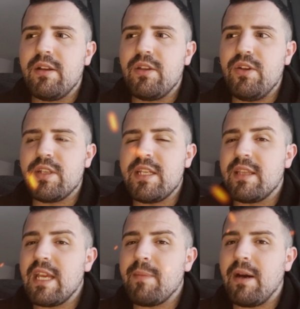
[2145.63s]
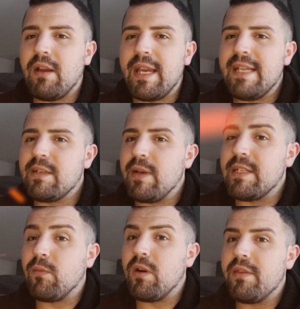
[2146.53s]
you just need to think about, like, is
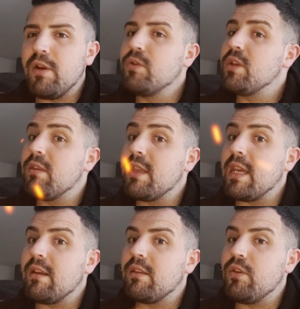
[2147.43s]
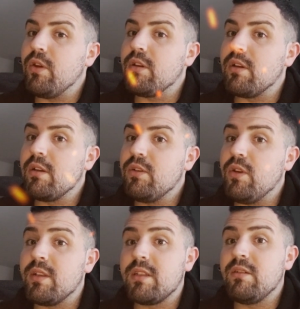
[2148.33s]
it worth it, or do you think that you
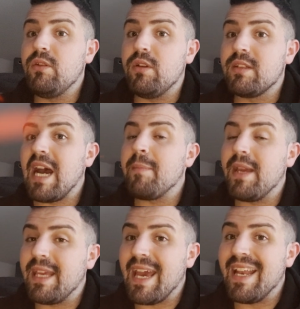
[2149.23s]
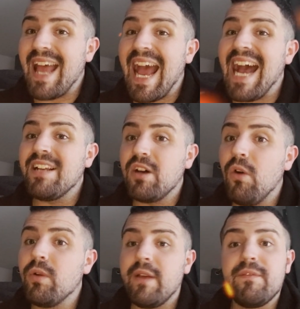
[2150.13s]
can tap it again and
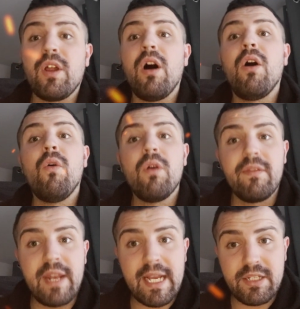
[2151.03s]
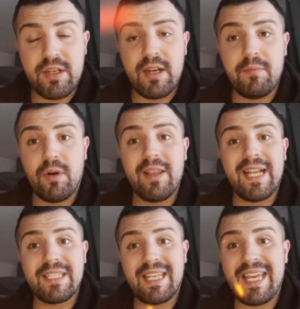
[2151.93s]
hold it for the whole of the next turning point? And
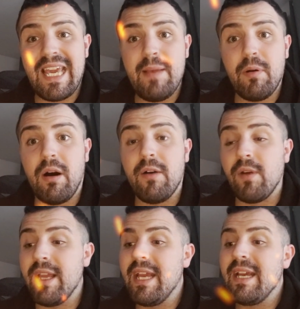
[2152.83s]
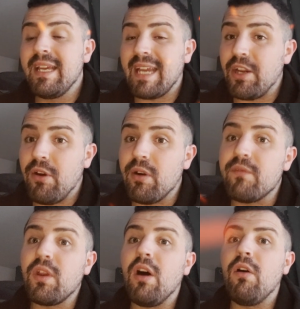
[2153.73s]
that's the key part, right? Can you hold it
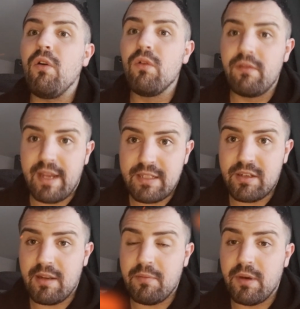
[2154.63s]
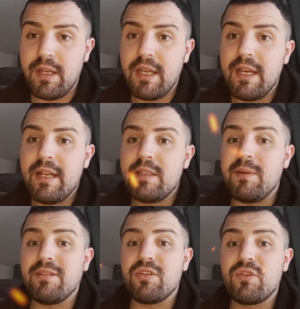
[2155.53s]
for the whole of the next turning point to
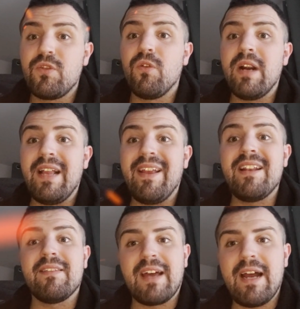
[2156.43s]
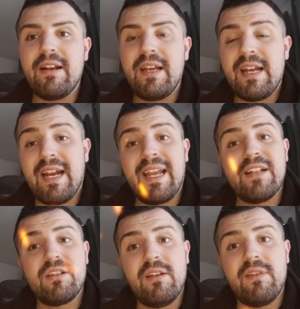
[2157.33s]
be able to score it at the end of that and
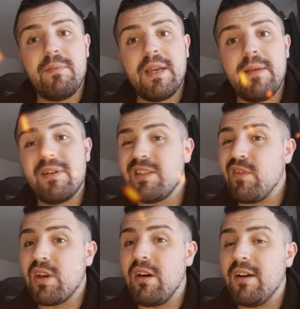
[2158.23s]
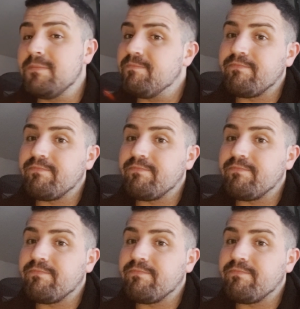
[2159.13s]
get 2 VP? Because if you can't,